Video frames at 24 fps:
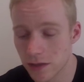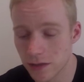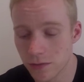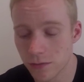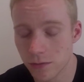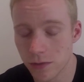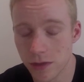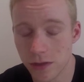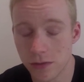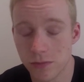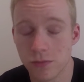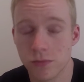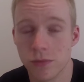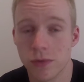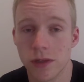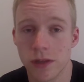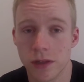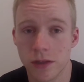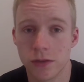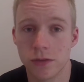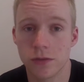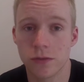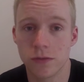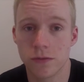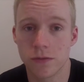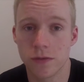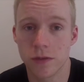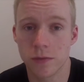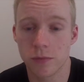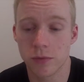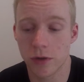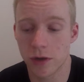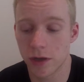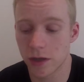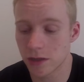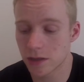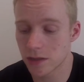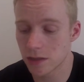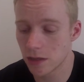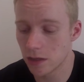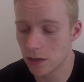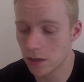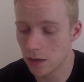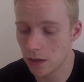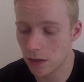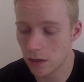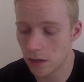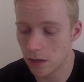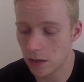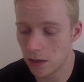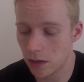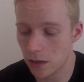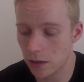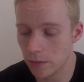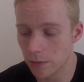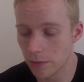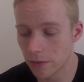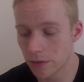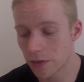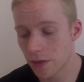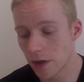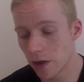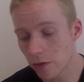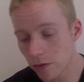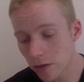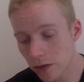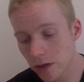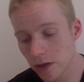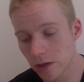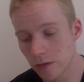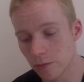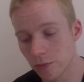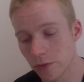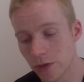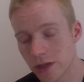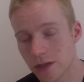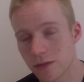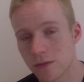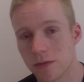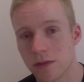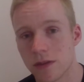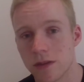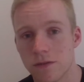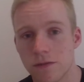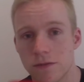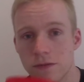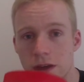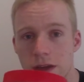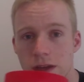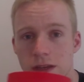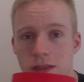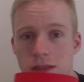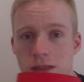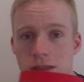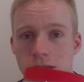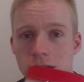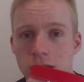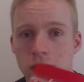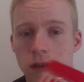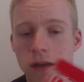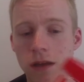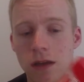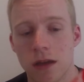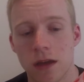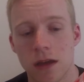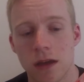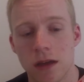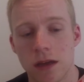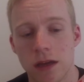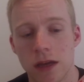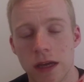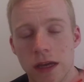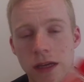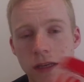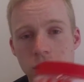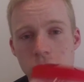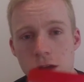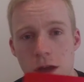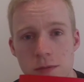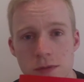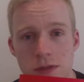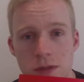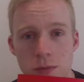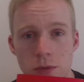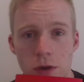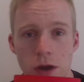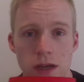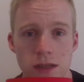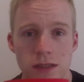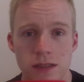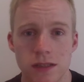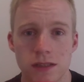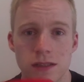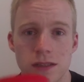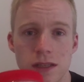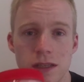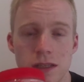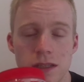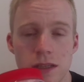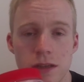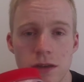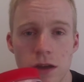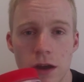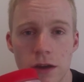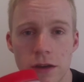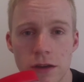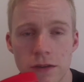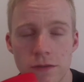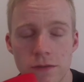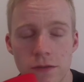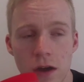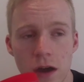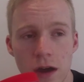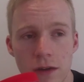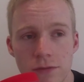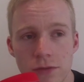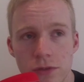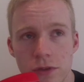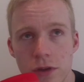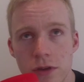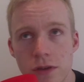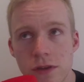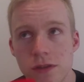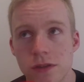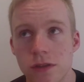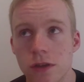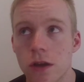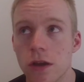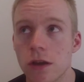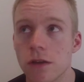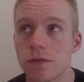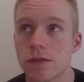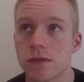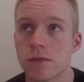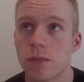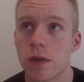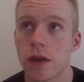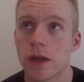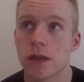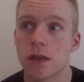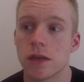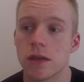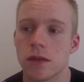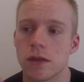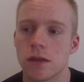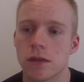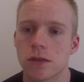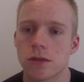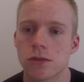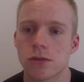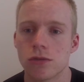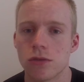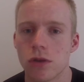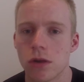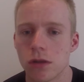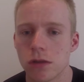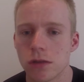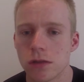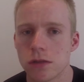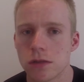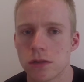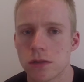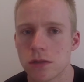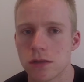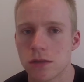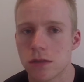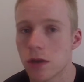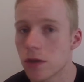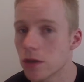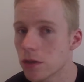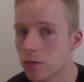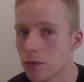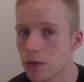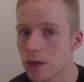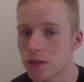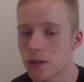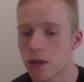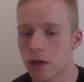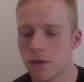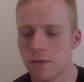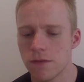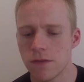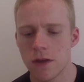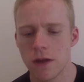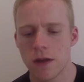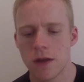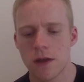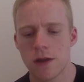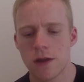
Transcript: is really good for the product. Thoroughly impressed with the effects. In terms of the price, it's $69.95 and 30 serves, making it $2.33 a serve.